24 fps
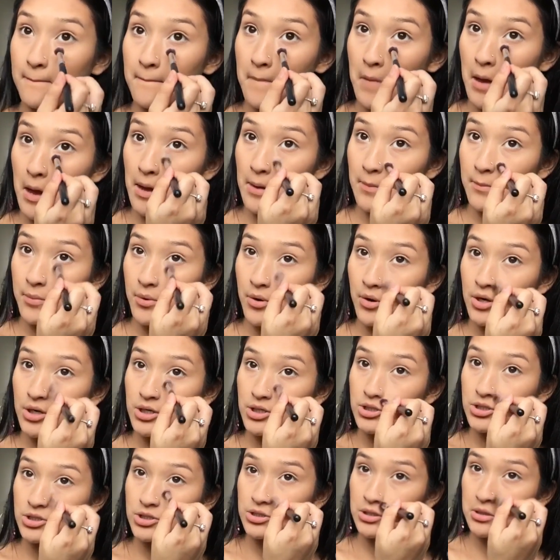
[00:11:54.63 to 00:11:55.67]
my
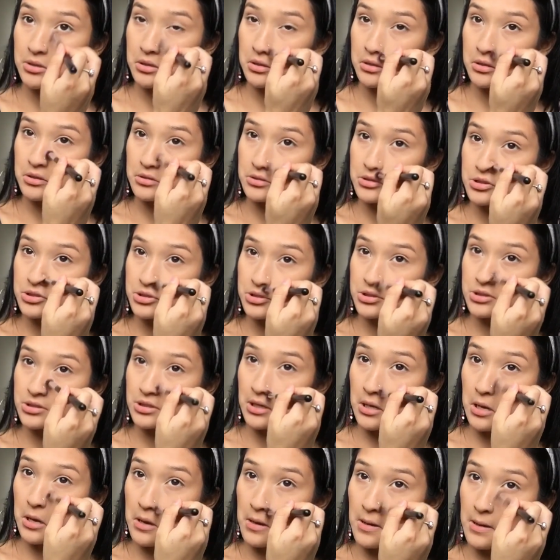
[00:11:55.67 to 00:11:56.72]
brush and just
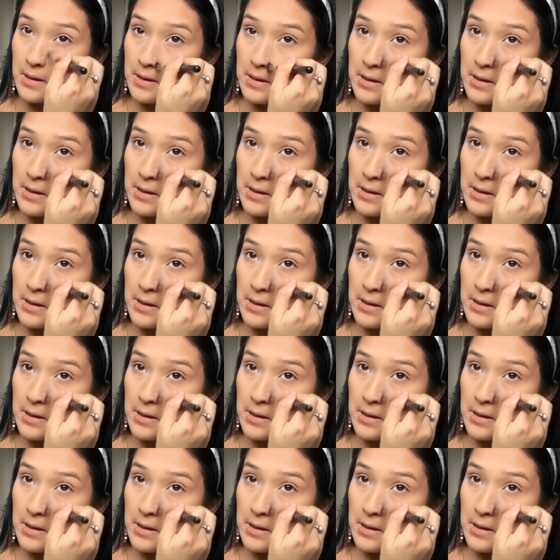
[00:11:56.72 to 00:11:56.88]
set.